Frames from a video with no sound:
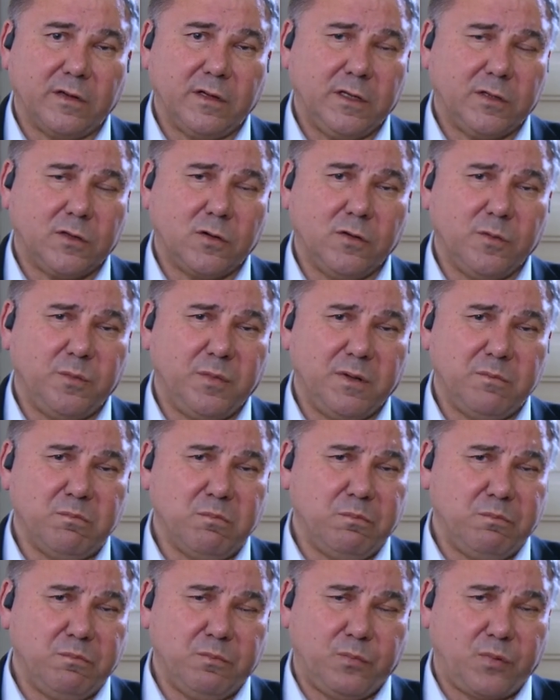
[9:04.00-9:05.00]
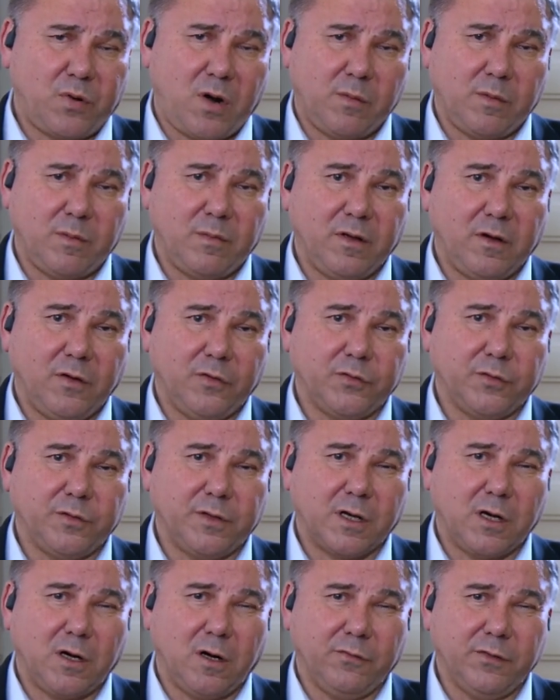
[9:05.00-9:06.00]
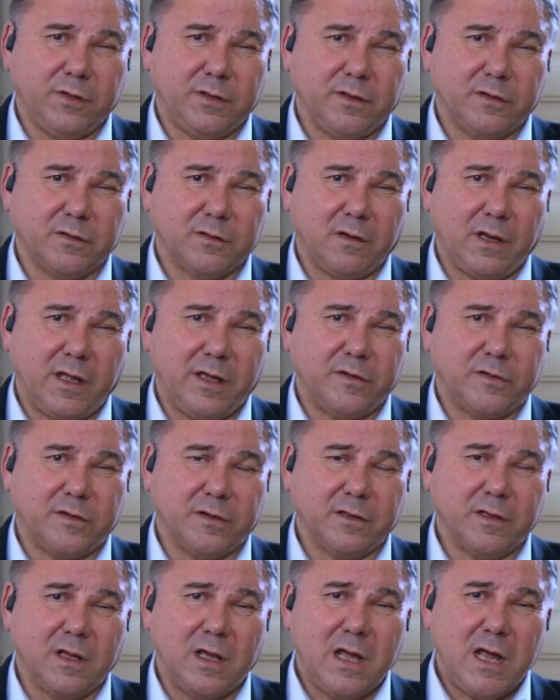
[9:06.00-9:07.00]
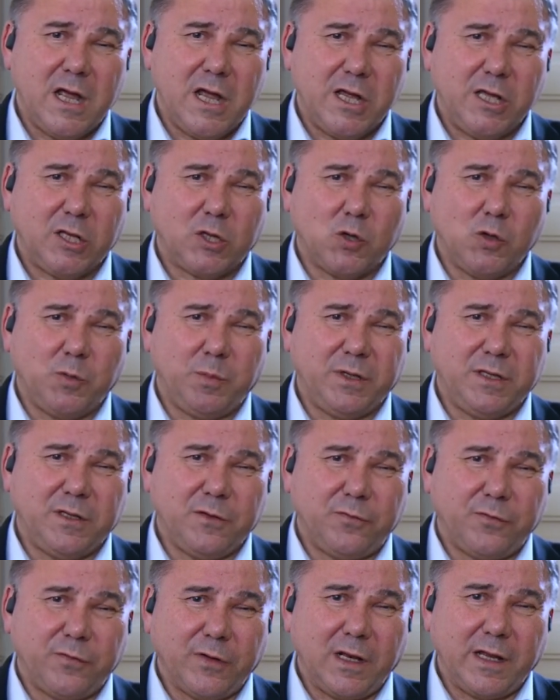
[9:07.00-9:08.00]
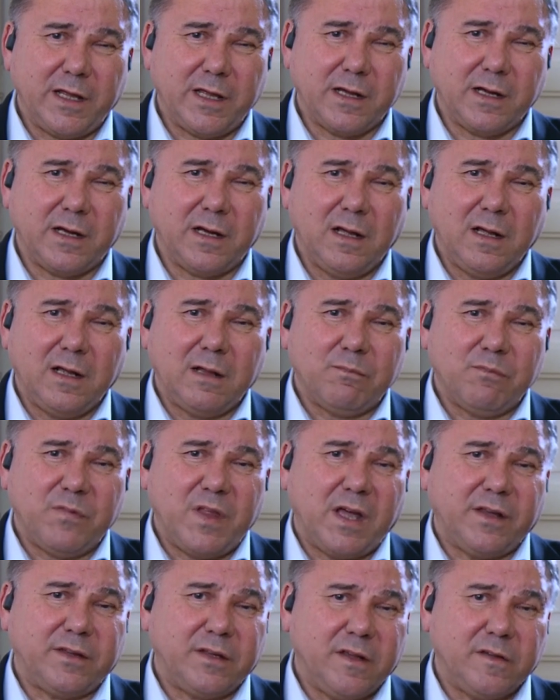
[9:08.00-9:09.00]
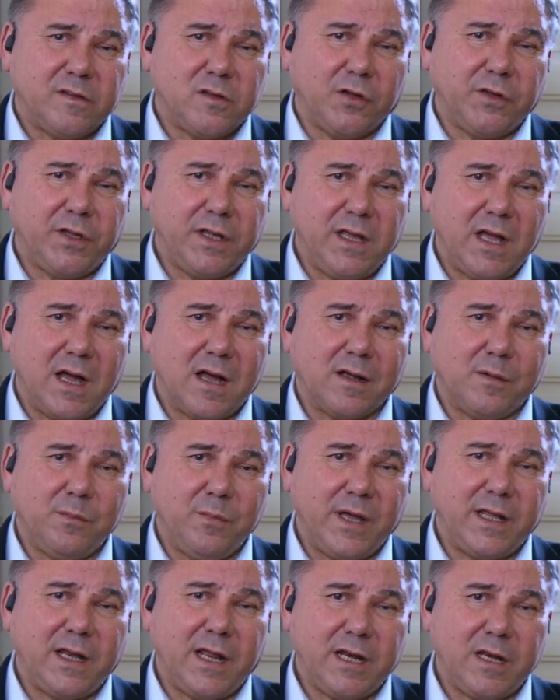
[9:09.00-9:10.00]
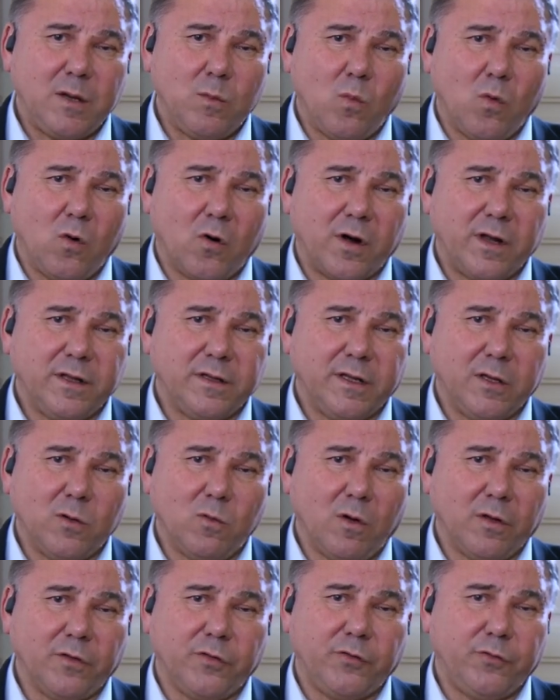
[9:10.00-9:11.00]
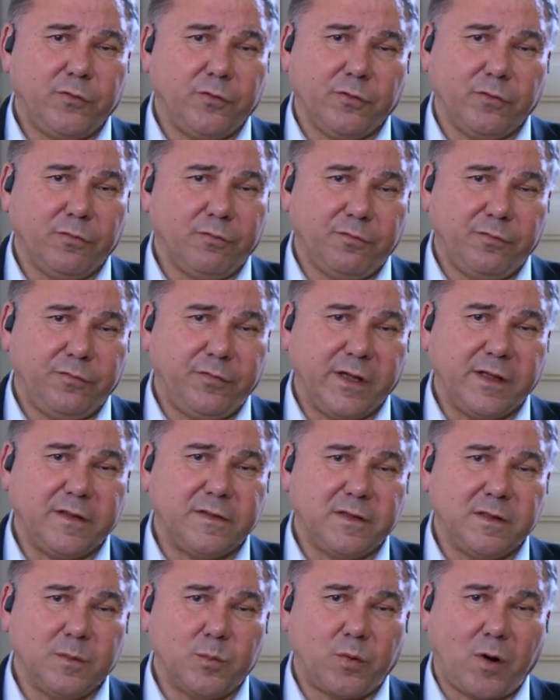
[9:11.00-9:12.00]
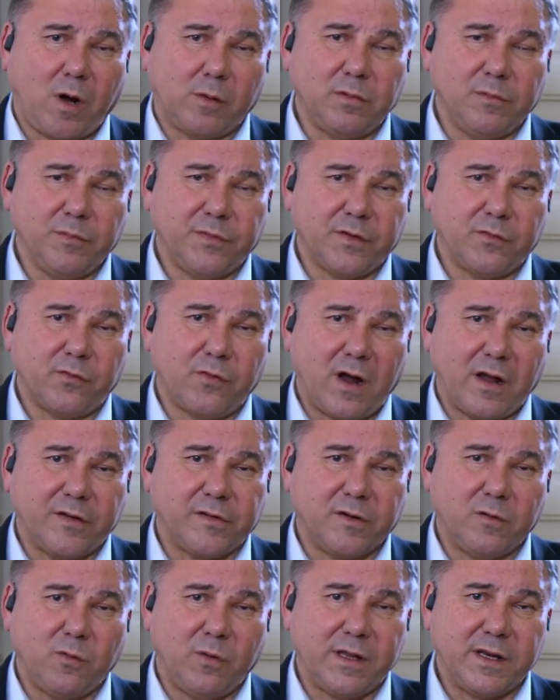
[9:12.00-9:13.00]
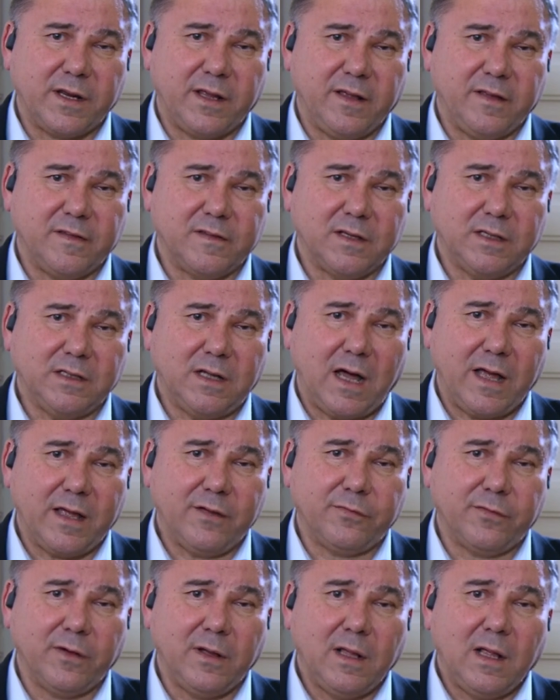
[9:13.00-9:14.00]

It could be probably also the COVID isolation. It could be the feeling that he's not a young man anymore and he wants to fix the problems of Russia when he's alive.